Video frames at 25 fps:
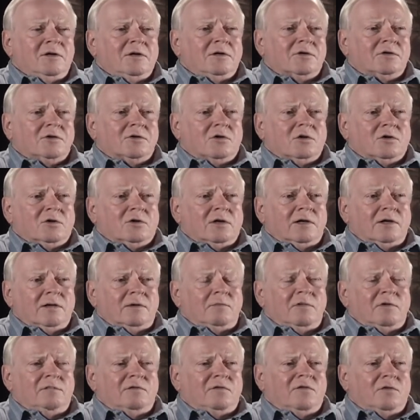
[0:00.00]
shortly
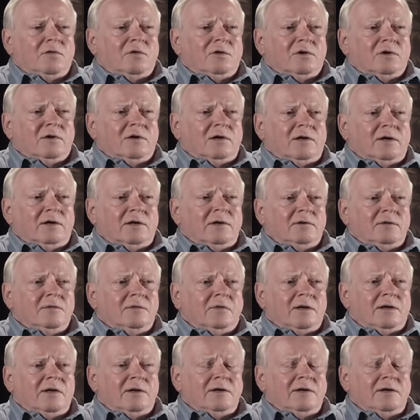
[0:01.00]
before, uh,